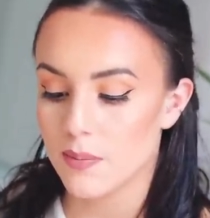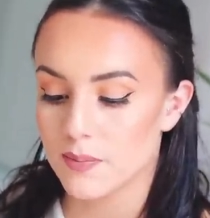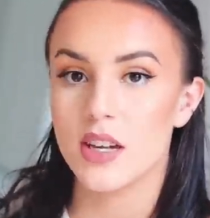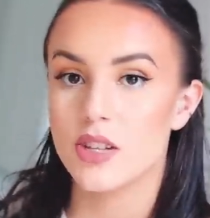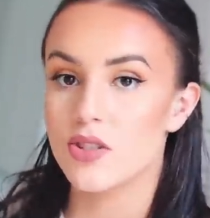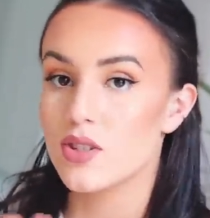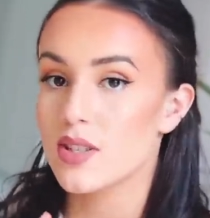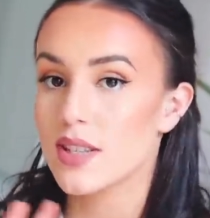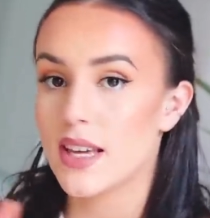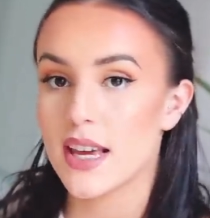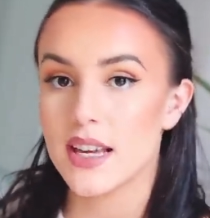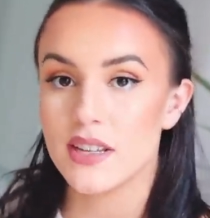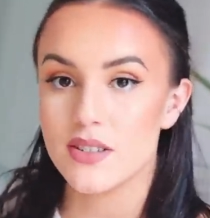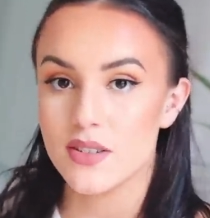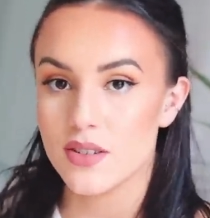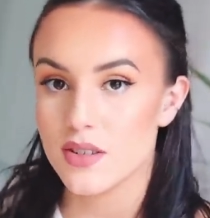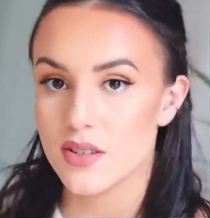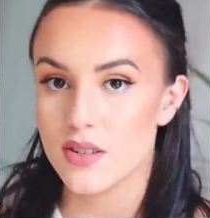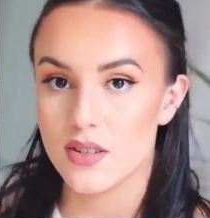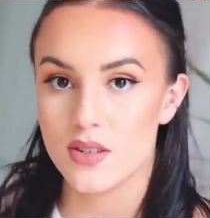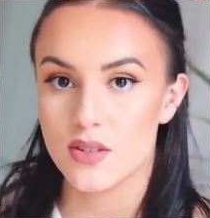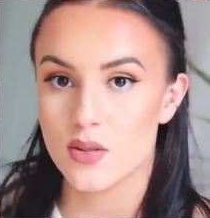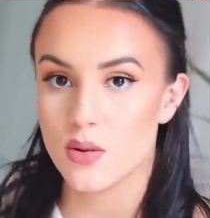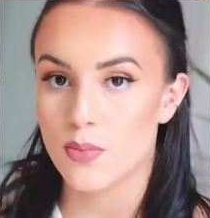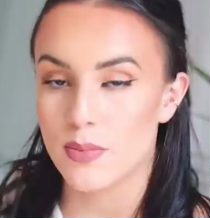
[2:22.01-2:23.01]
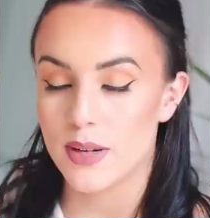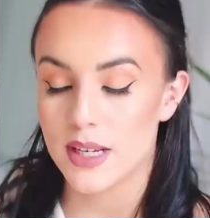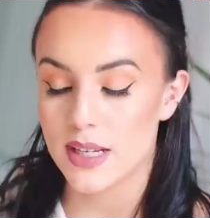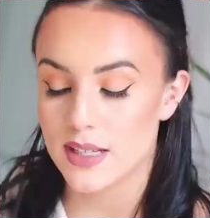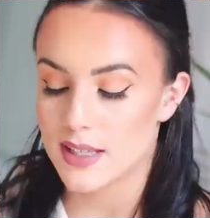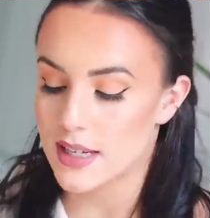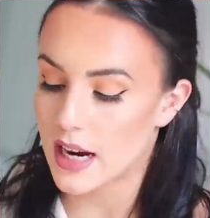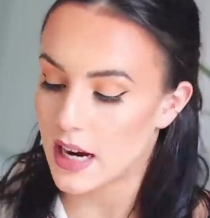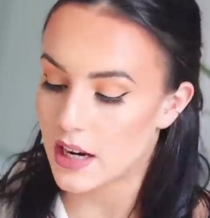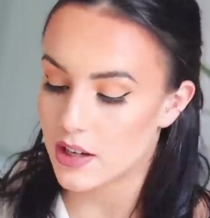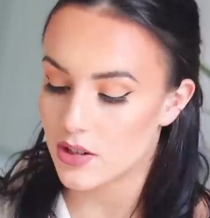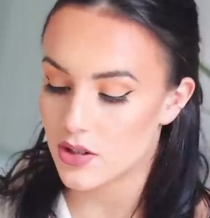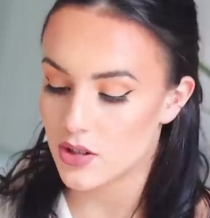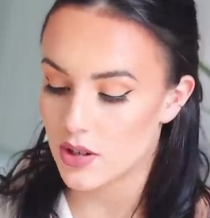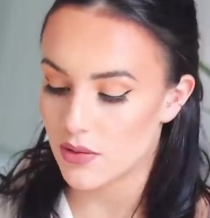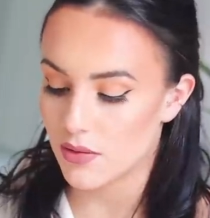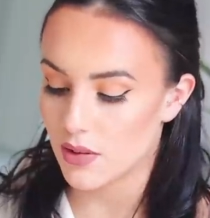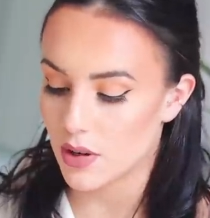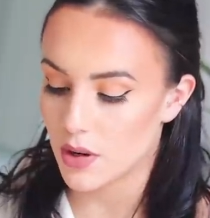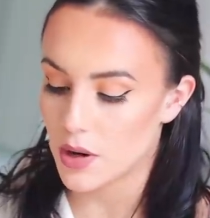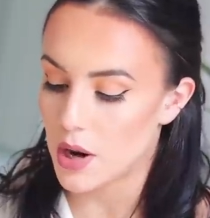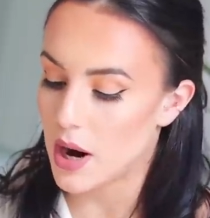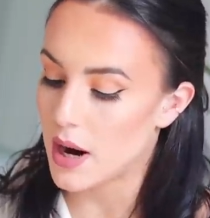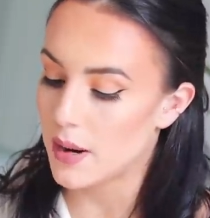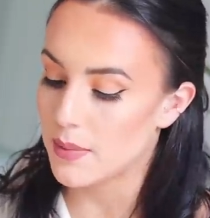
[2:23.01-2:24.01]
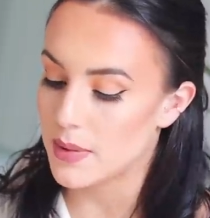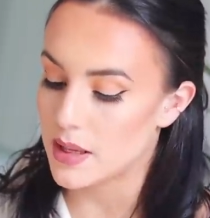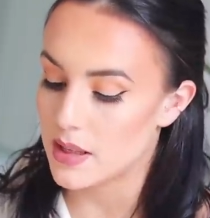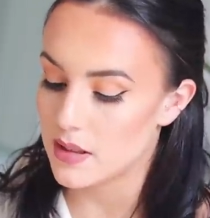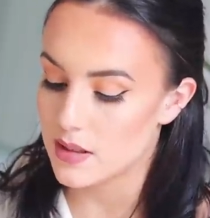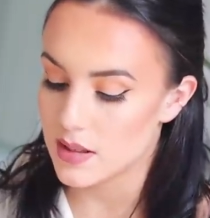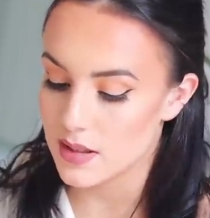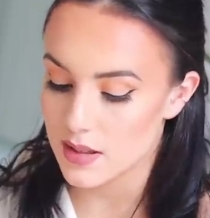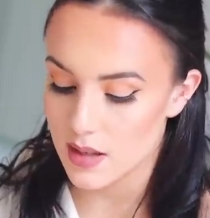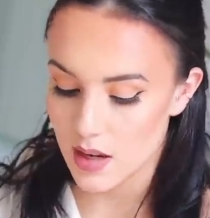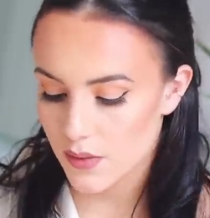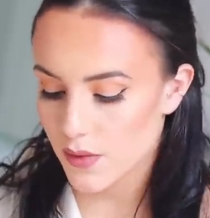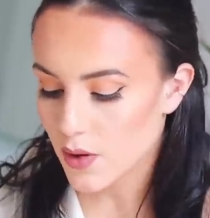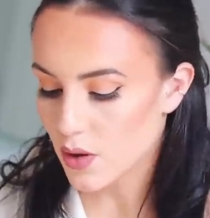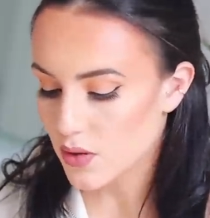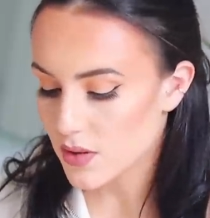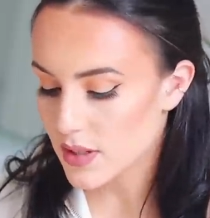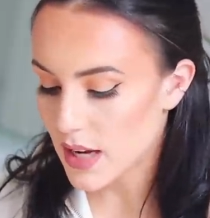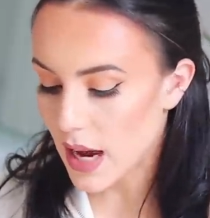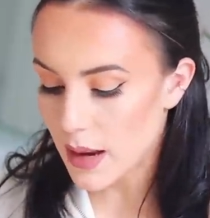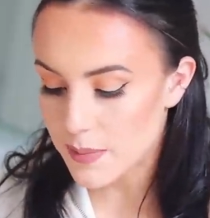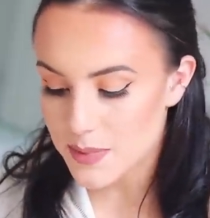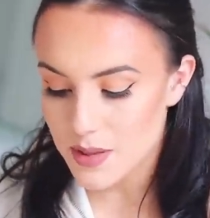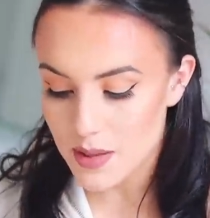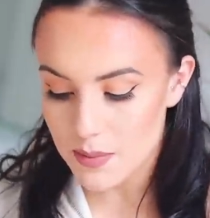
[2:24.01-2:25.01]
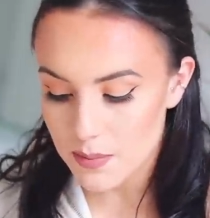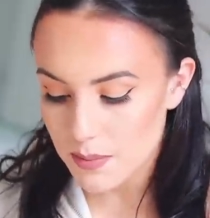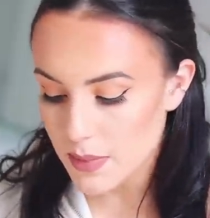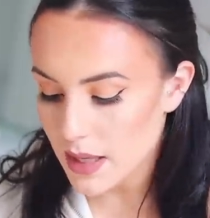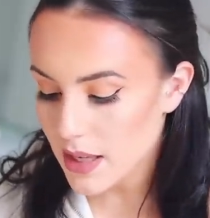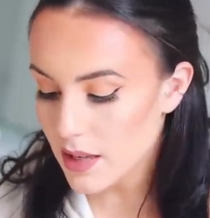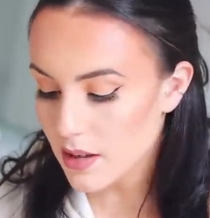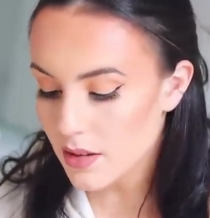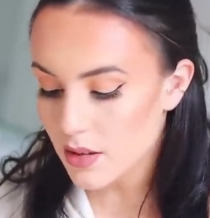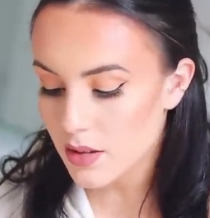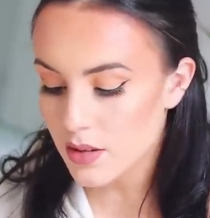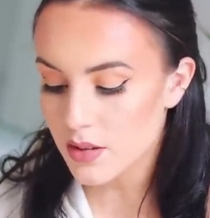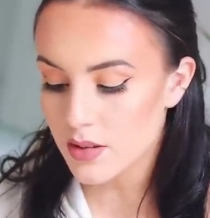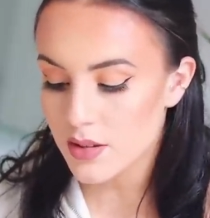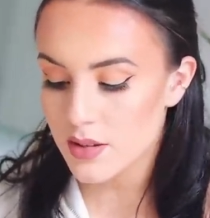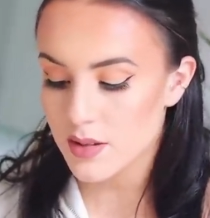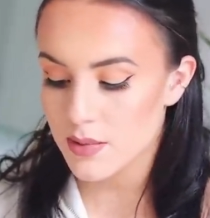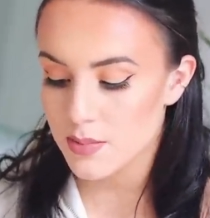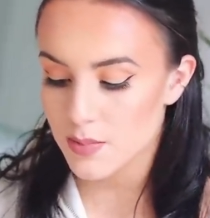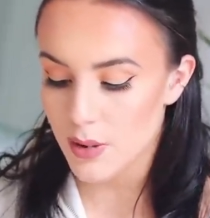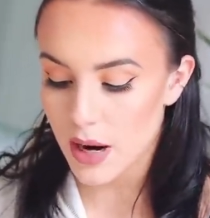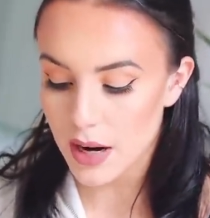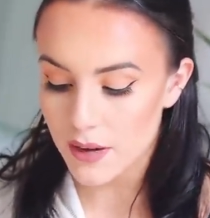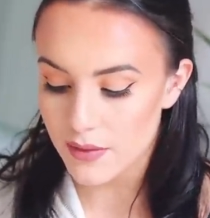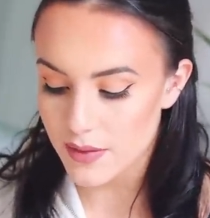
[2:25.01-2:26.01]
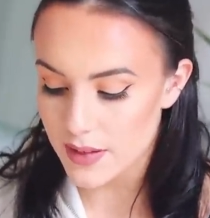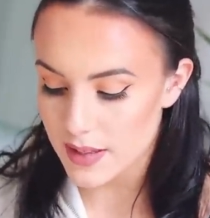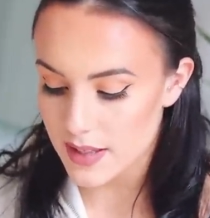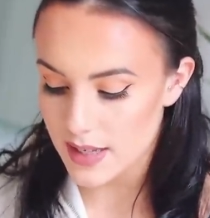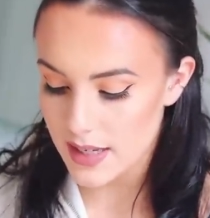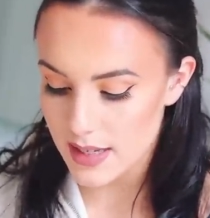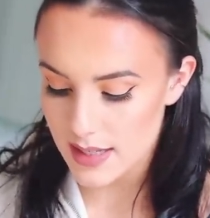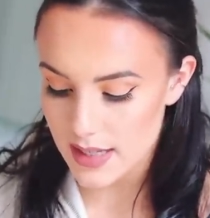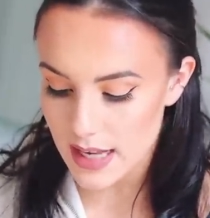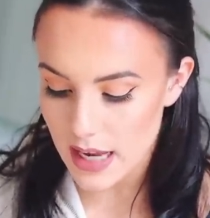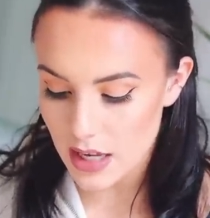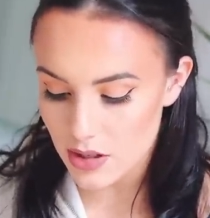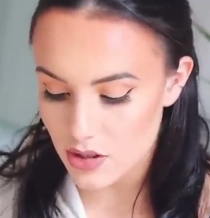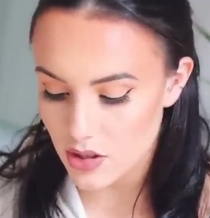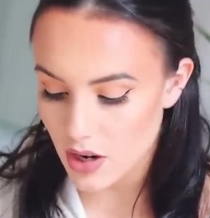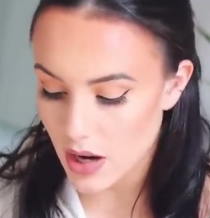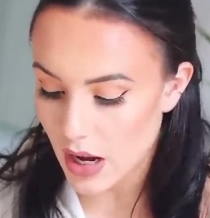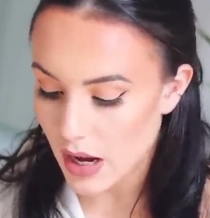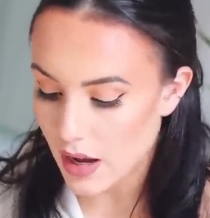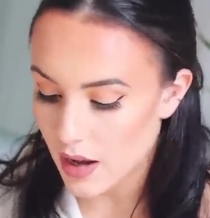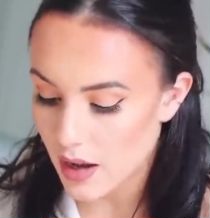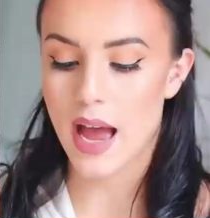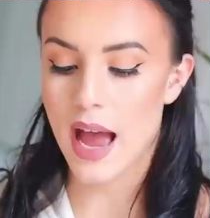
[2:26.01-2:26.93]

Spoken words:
It just caters to so many dietary requirements. You've got types of meals, breakfast, etc.,